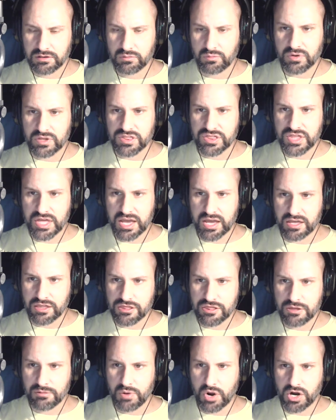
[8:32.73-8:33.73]
With
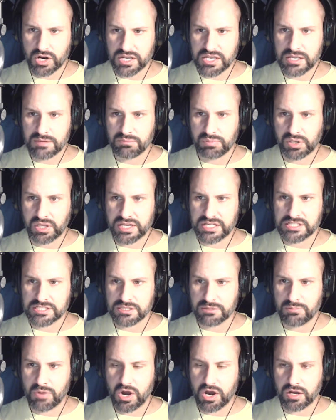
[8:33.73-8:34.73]
that, the barkeep
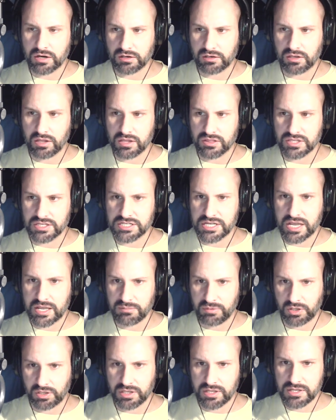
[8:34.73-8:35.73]
placed the bottle on the
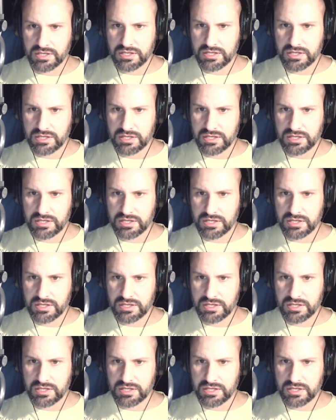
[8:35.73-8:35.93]
table.